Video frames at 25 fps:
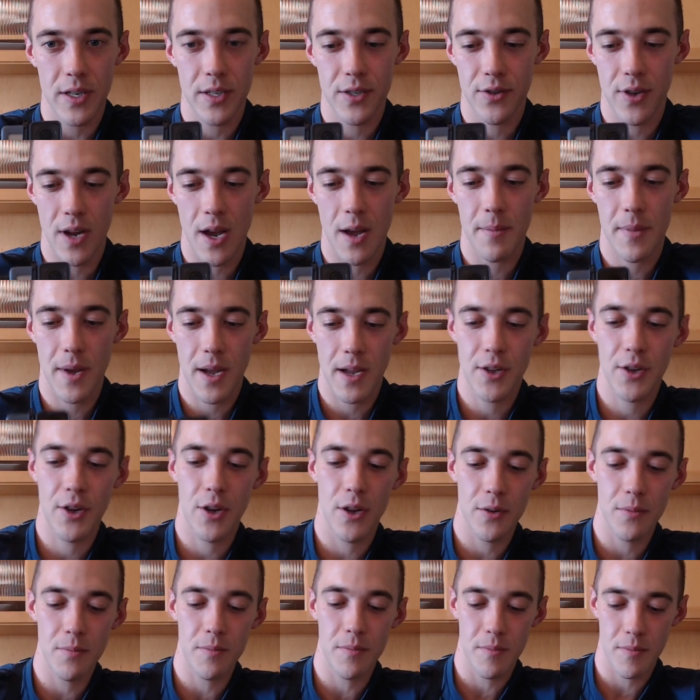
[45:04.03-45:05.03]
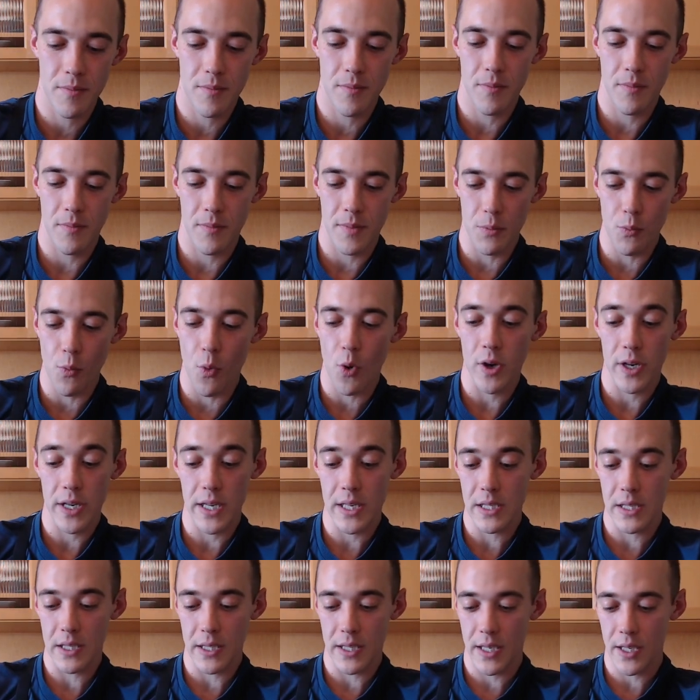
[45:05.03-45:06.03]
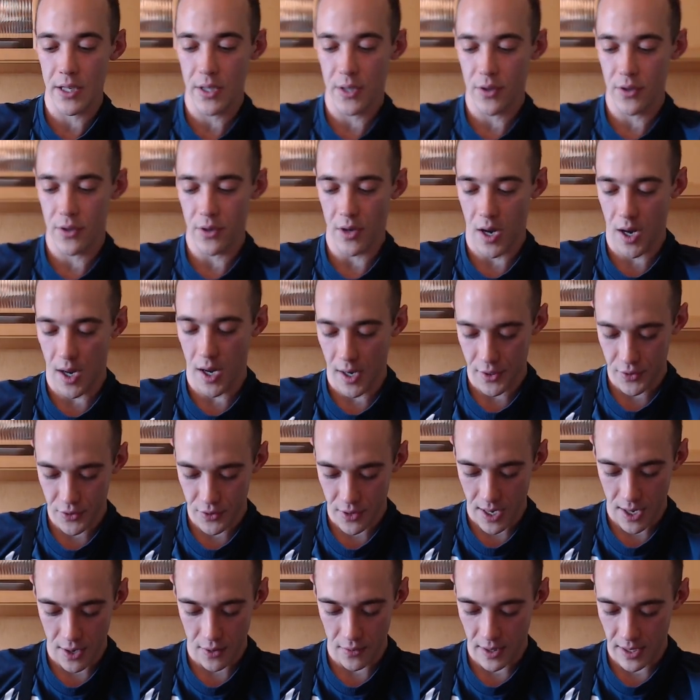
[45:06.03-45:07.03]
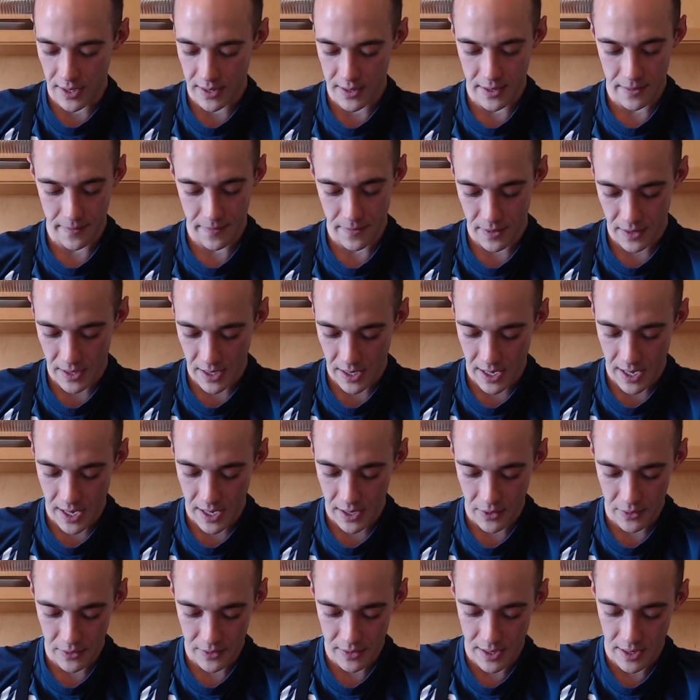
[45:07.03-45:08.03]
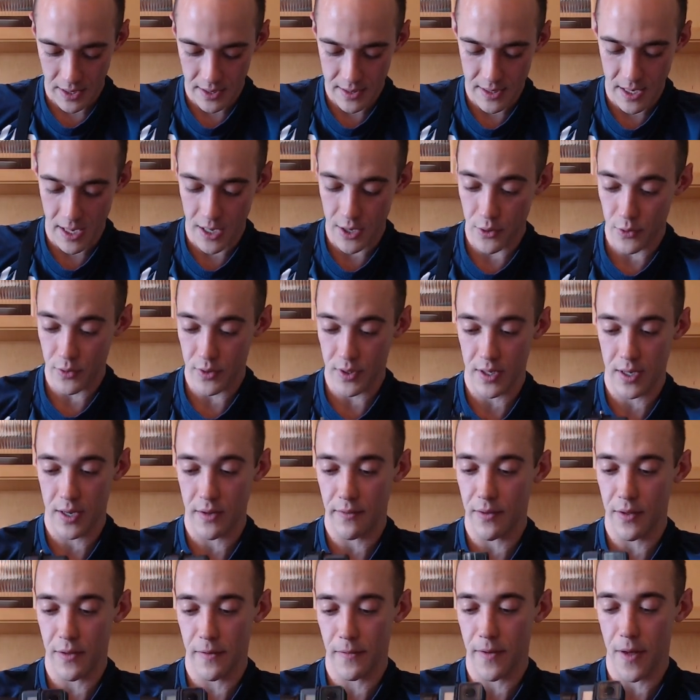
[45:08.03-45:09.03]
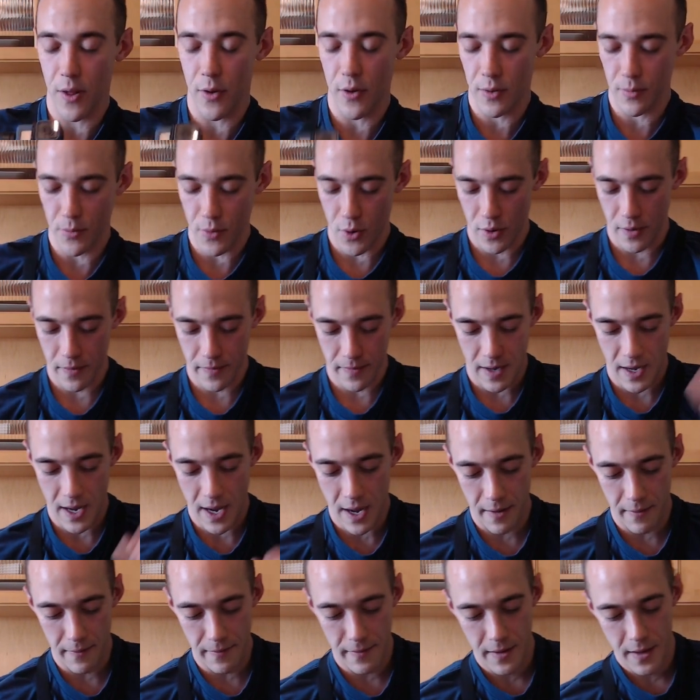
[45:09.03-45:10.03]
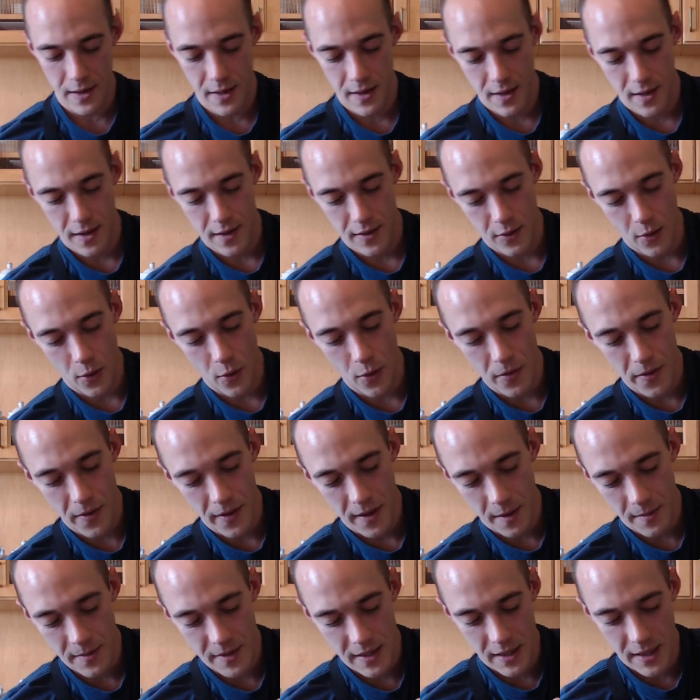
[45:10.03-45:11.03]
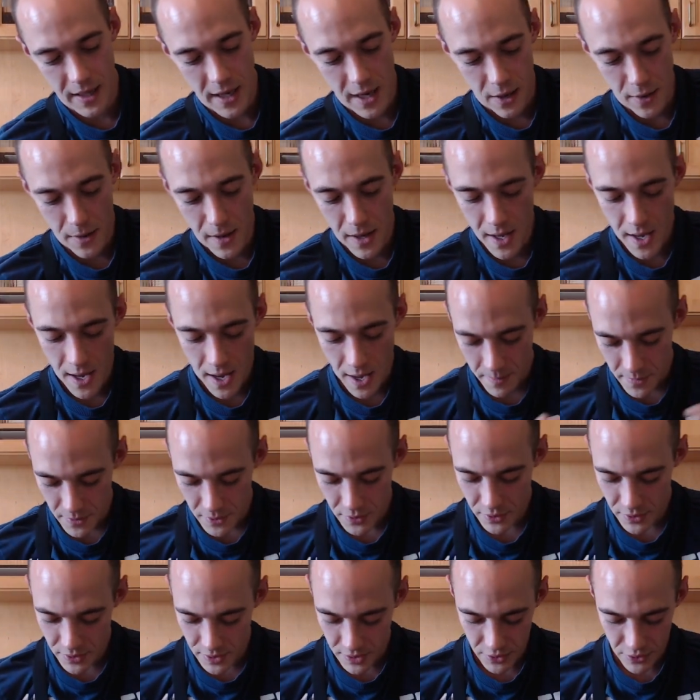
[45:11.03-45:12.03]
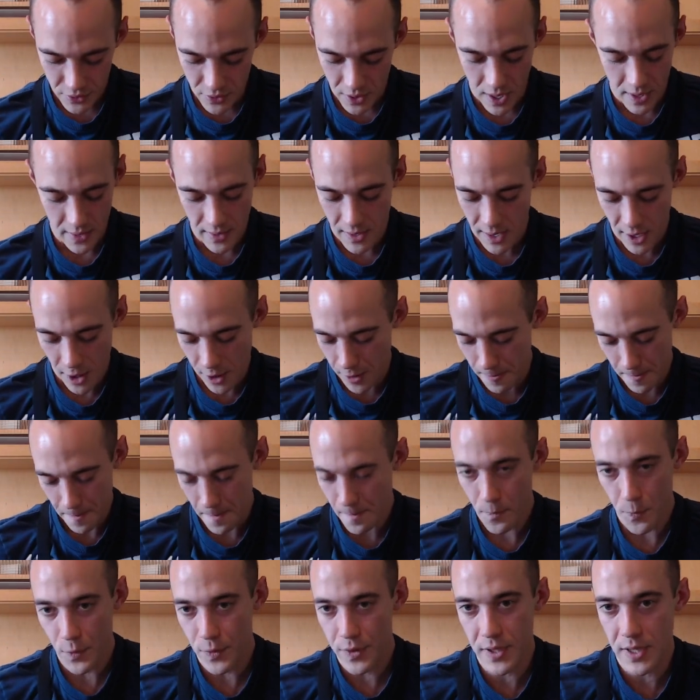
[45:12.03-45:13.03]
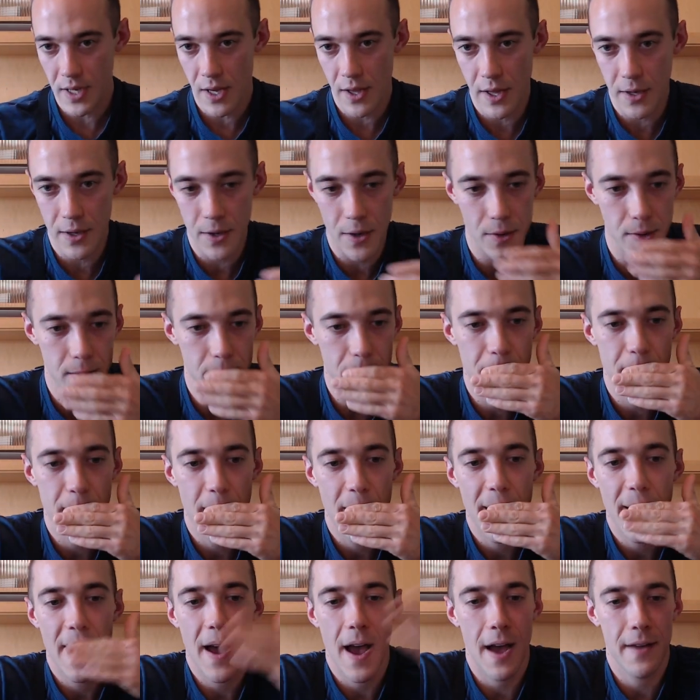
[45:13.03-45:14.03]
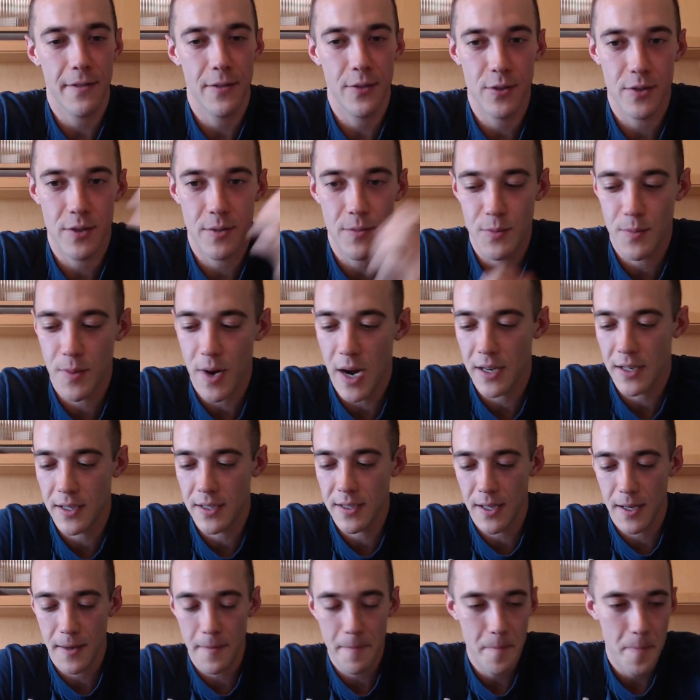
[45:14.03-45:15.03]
strap, I could more easily try out like different kind of angles, like say using even the following mode if I have the whole thing upside down. I'm interested in trying that out. We'll see how that goes. I have to do some practicing.